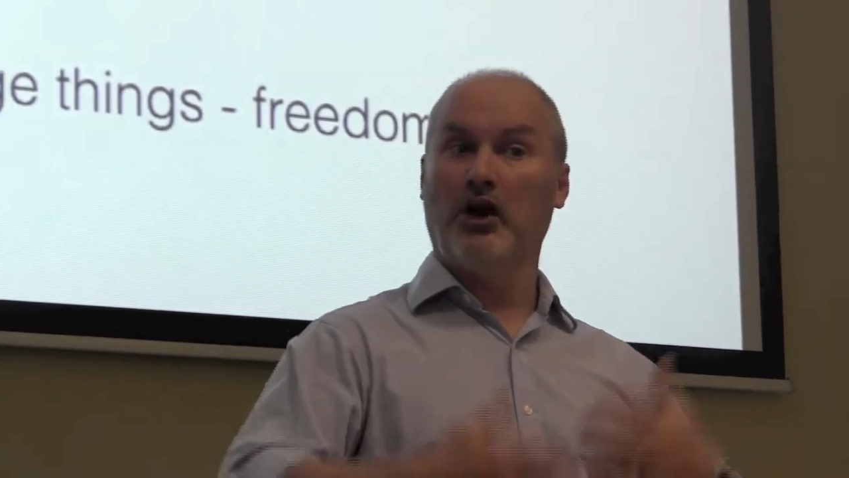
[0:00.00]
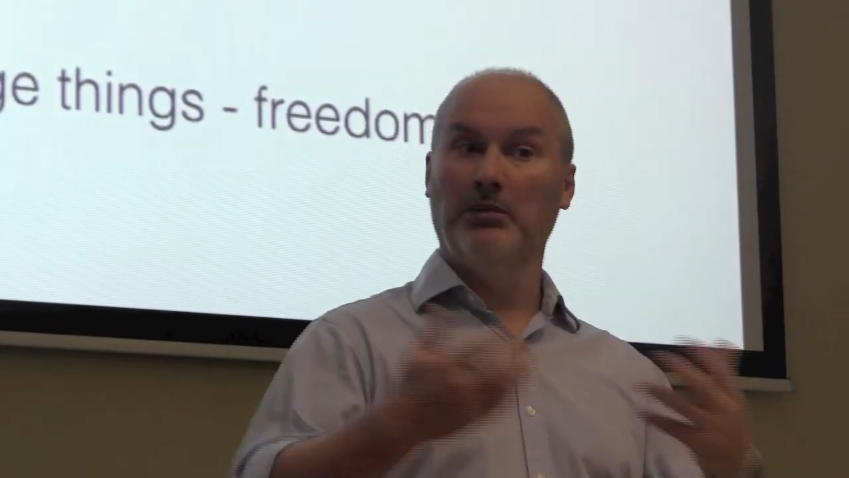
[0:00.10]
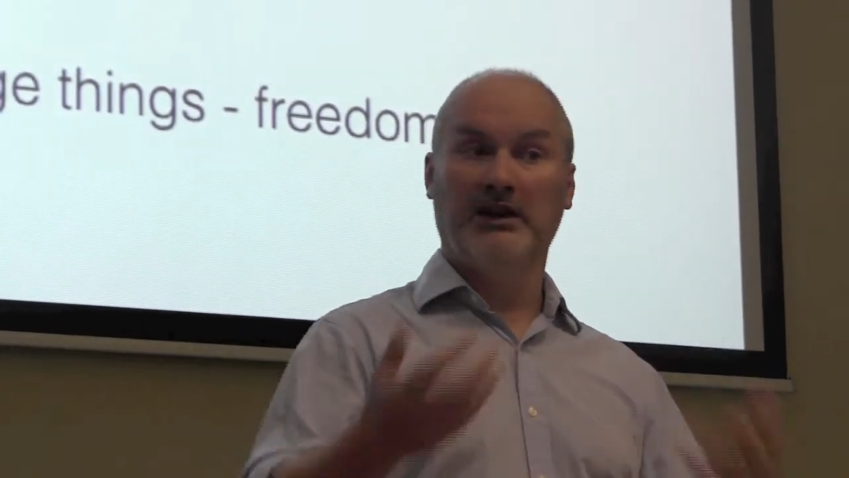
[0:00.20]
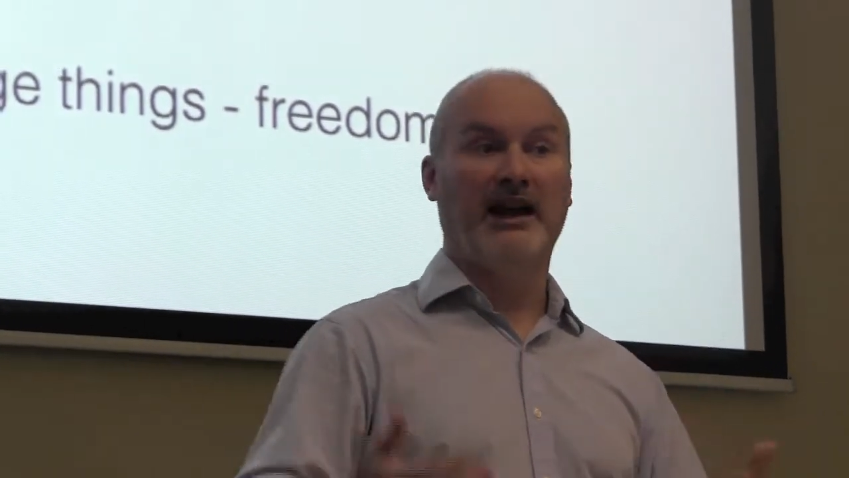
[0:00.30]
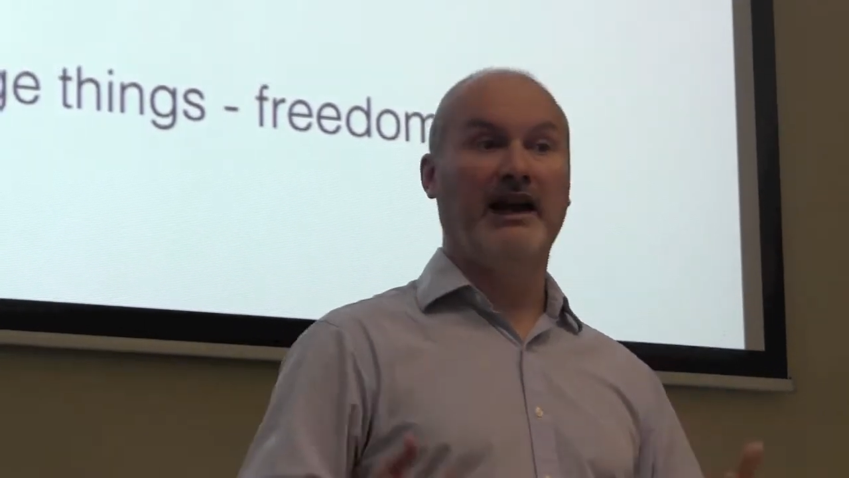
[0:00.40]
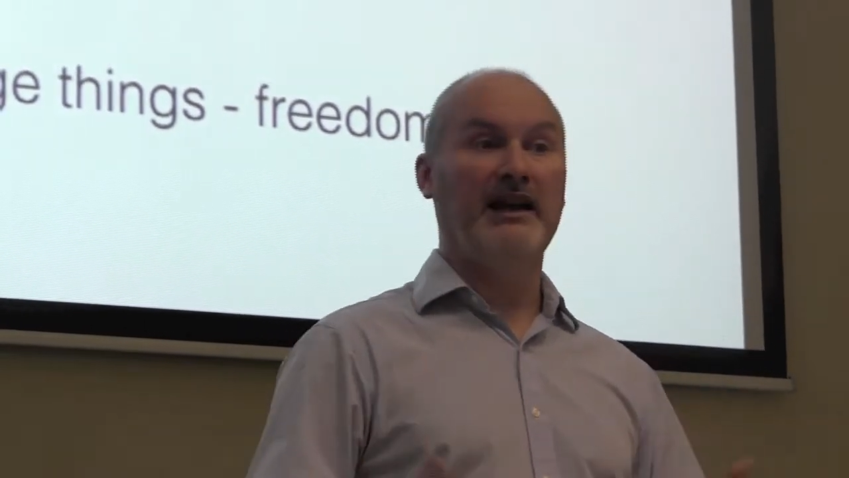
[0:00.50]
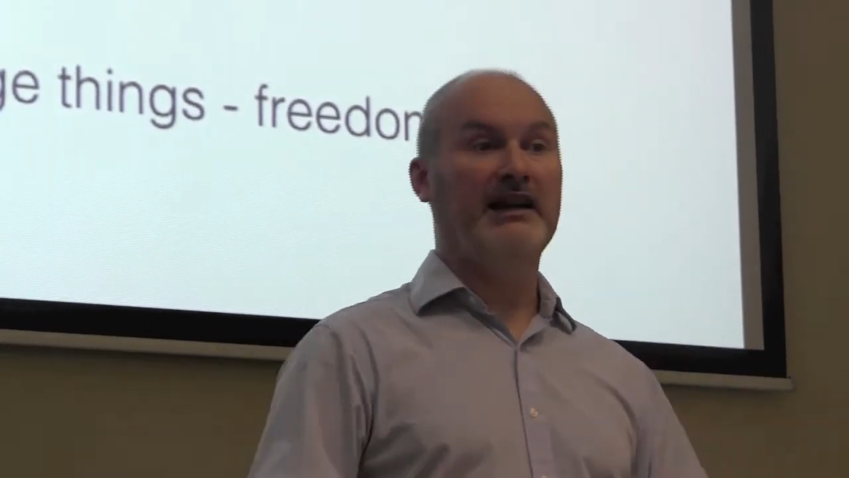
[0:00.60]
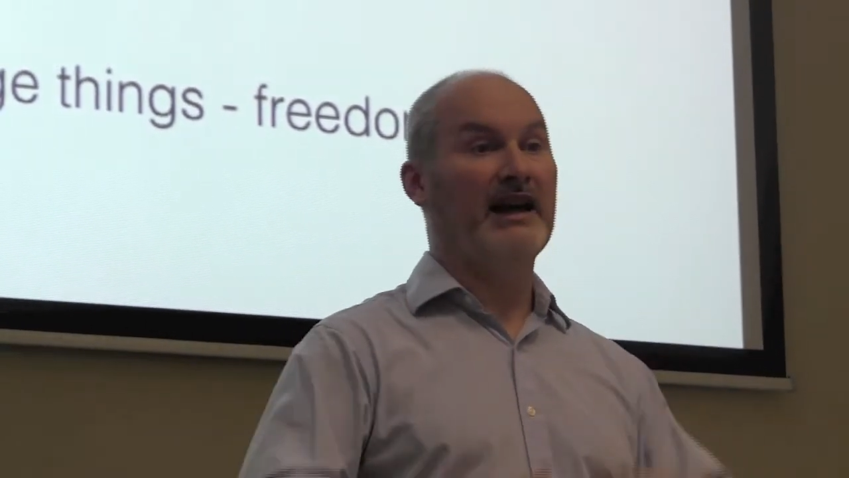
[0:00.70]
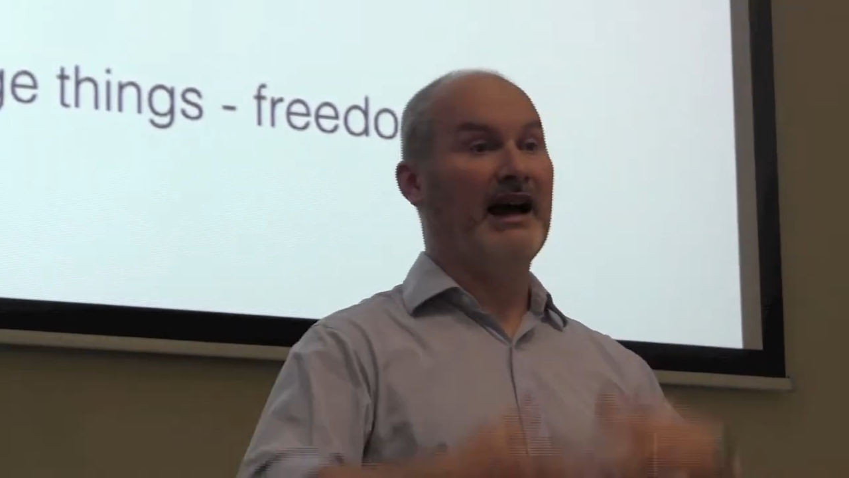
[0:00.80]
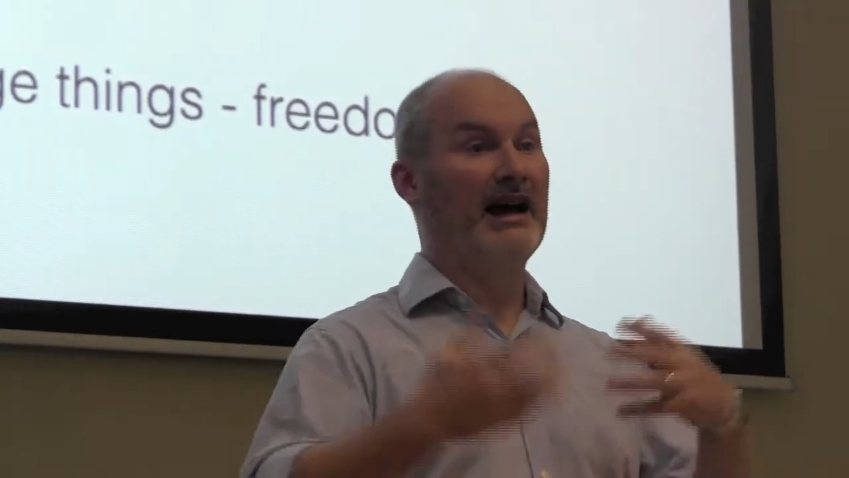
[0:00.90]

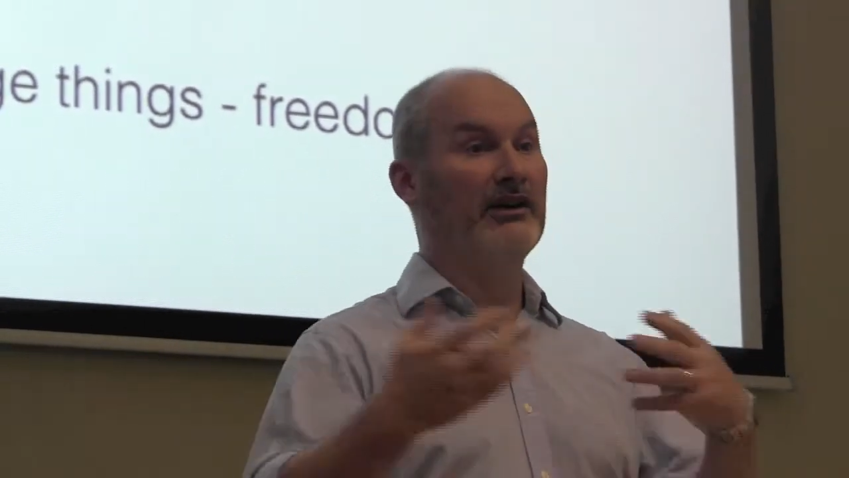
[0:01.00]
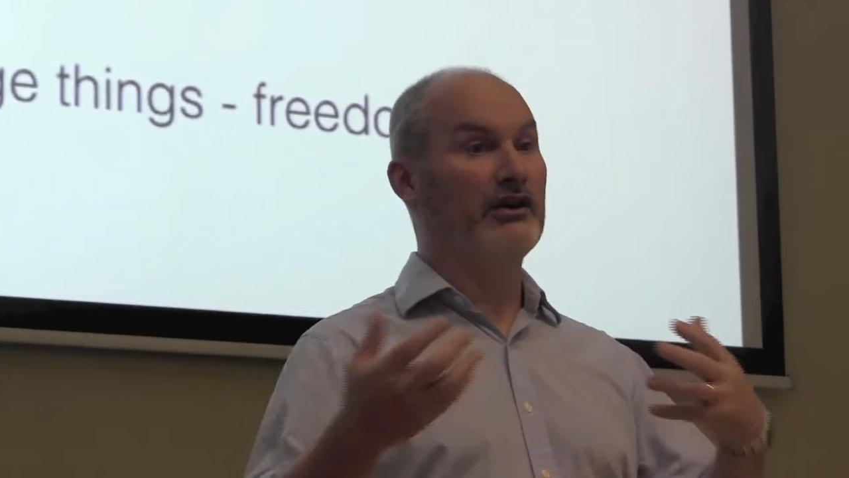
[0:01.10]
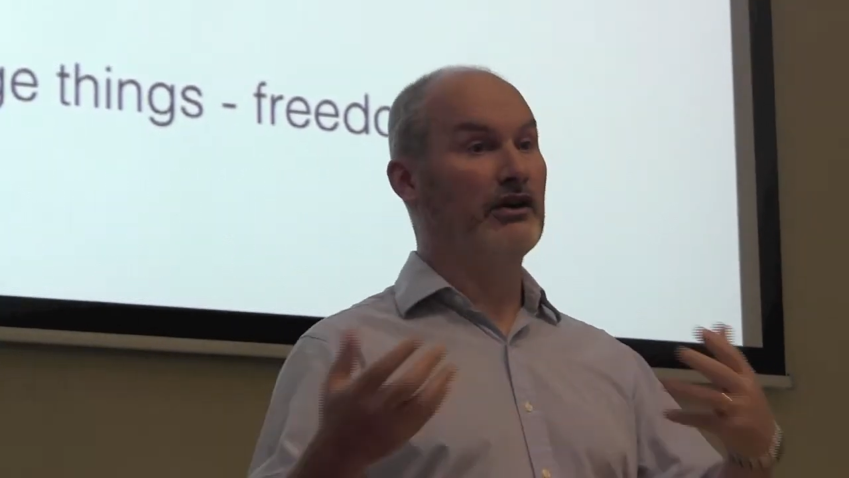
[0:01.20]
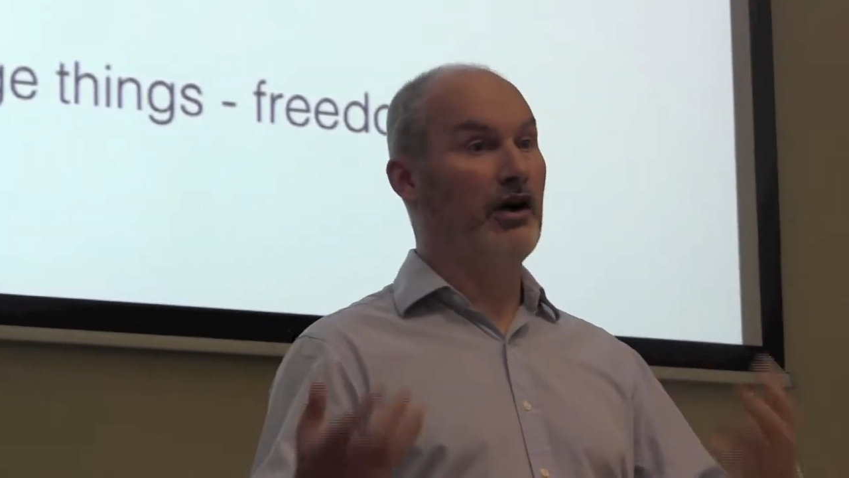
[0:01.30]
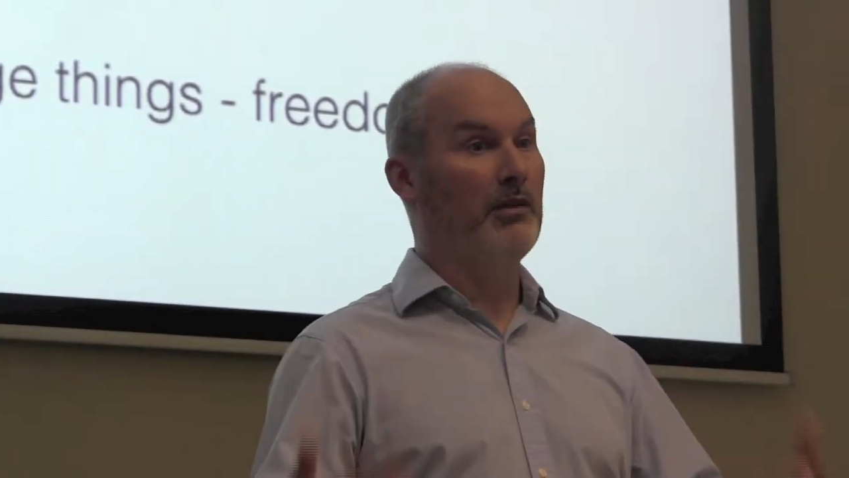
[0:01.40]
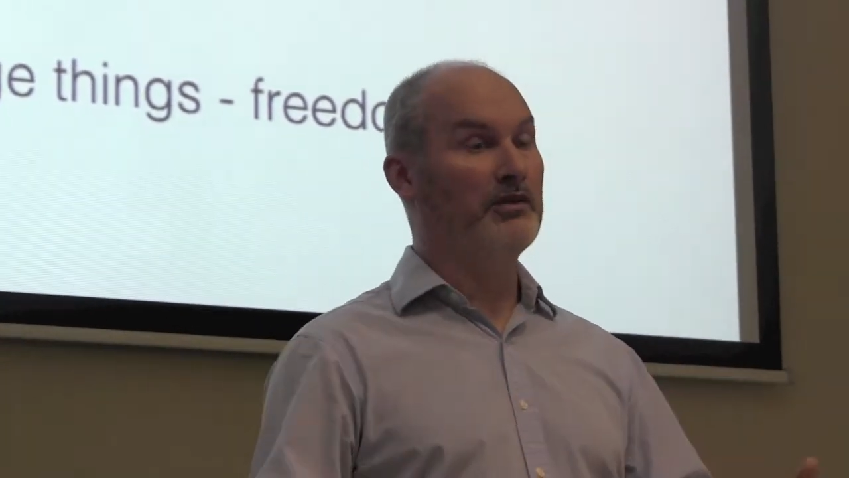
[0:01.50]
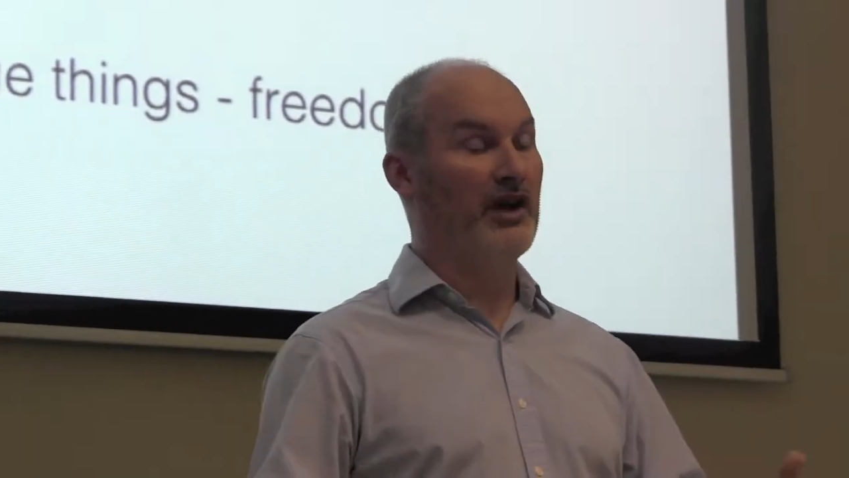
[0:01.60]
complicated and there are